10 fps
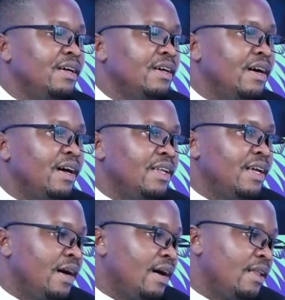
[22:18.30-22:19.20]

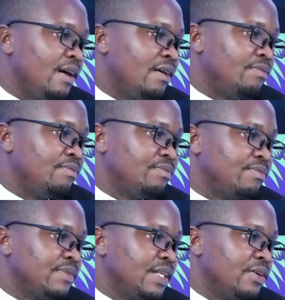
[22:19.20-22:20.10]
There are other
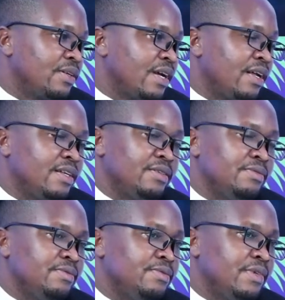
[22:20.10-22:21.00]

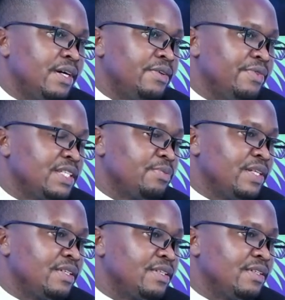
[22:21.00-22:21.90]
alternative
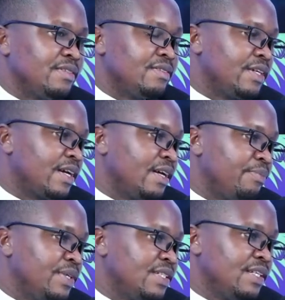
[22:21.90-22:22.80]
investments,
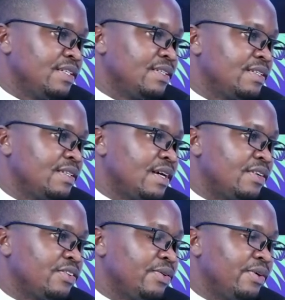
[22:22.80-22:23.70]
chicken business
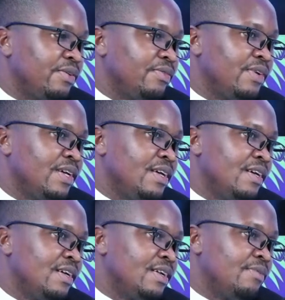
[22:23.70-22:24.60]
and so on.
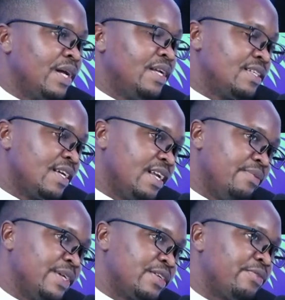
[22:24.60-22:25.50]
But there's an
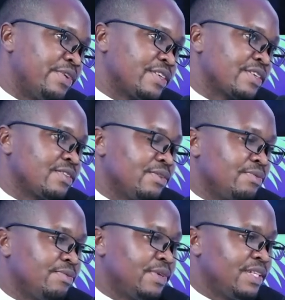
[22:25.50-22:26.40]
element of risk.
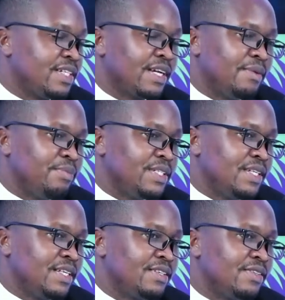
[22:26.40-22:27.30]
So for the chicken
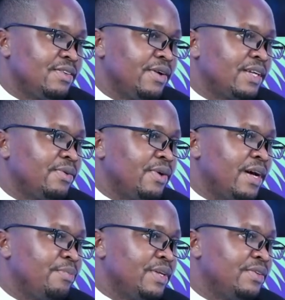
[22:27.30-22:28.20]
business, you know what could
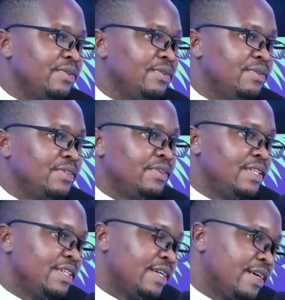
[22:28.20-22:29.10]
happen. You could lose all
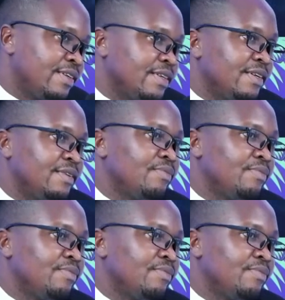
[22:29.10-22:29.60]
the chickens.